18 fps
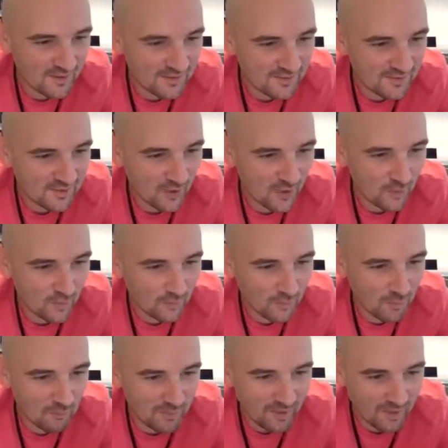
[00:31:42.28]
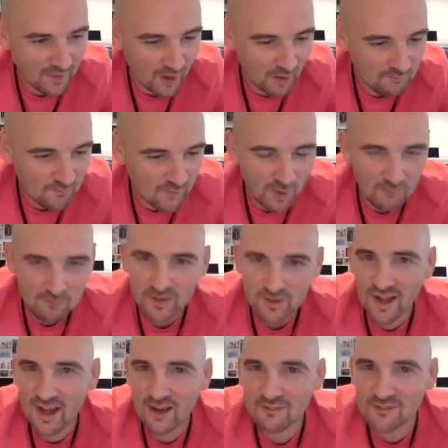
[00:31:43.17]
don't. A minute. I'm going
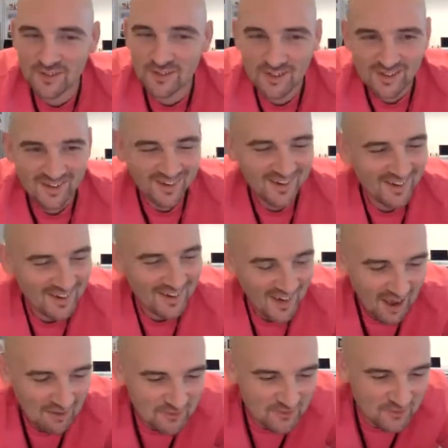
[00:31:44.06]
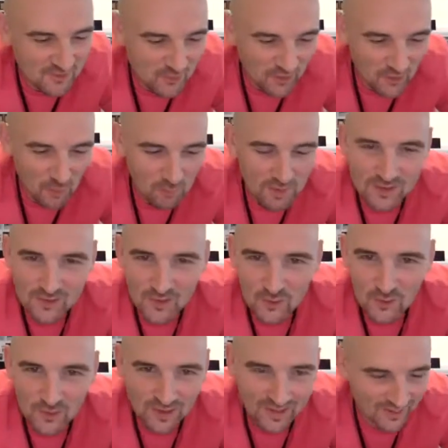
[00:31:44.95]
to have to do a little bit of
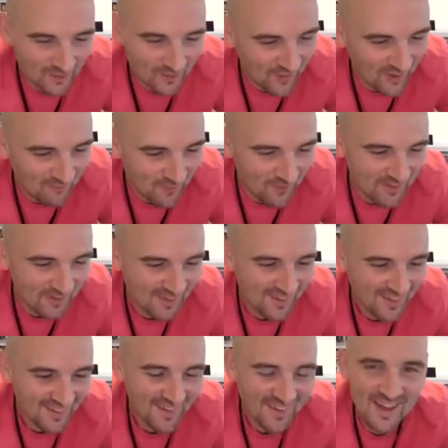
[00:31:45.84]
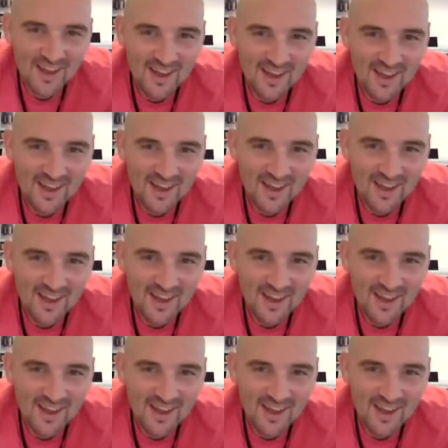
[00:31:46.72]
Googling on that one.
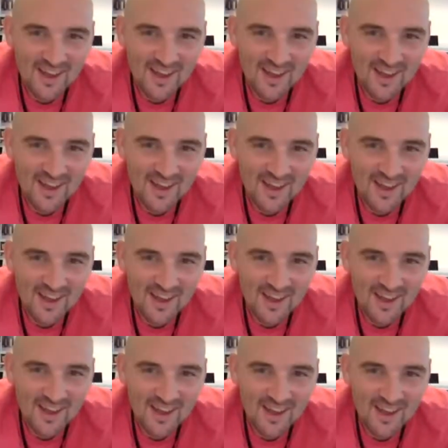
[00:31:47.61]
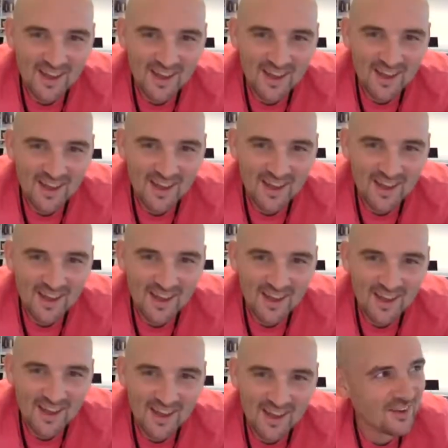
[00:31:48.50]
This is a long time ago. This
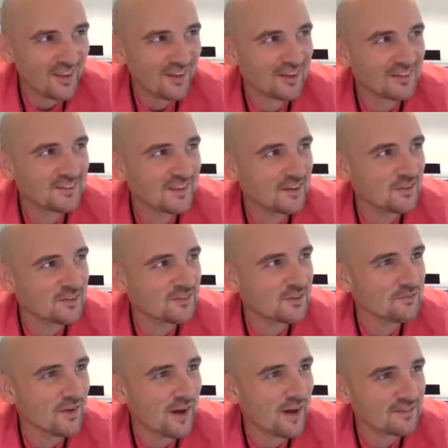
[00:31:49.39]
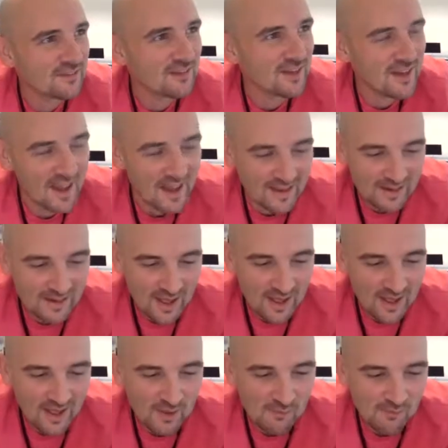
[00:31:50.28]
is, like I said, it was 2008.
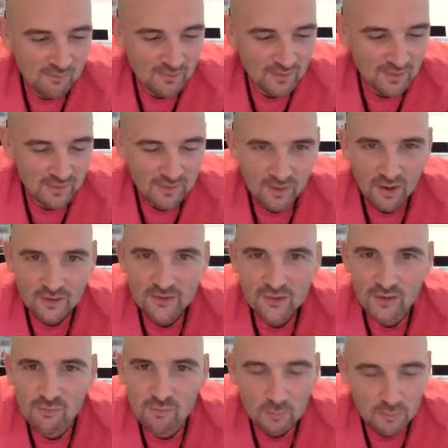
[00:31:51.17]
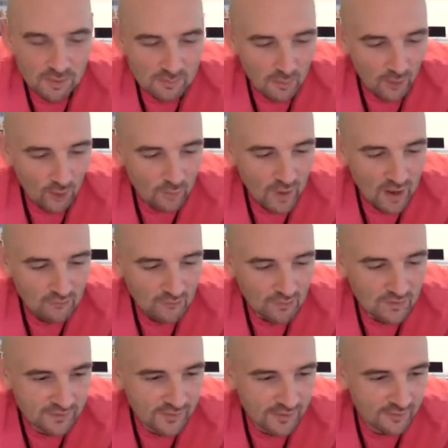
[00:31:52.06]
I should have probably put a
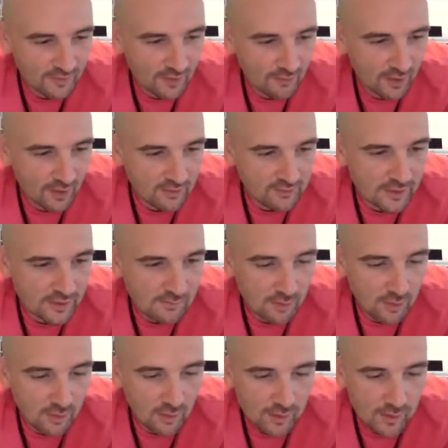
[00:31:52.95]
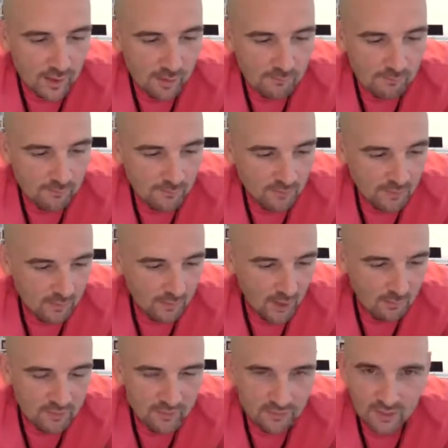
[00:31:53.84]
reference in there actually, but
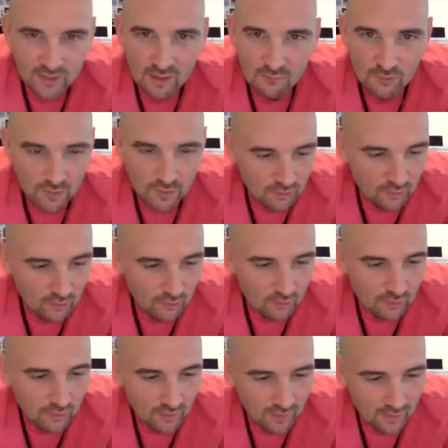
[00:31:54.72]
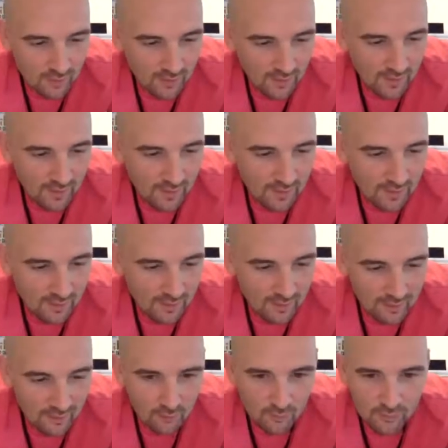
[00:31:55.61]
I'm just going to have a little
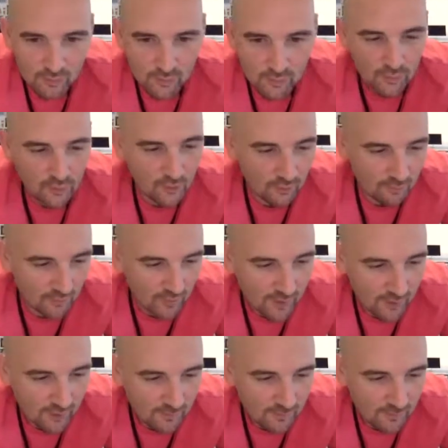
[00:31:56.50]
Google on that.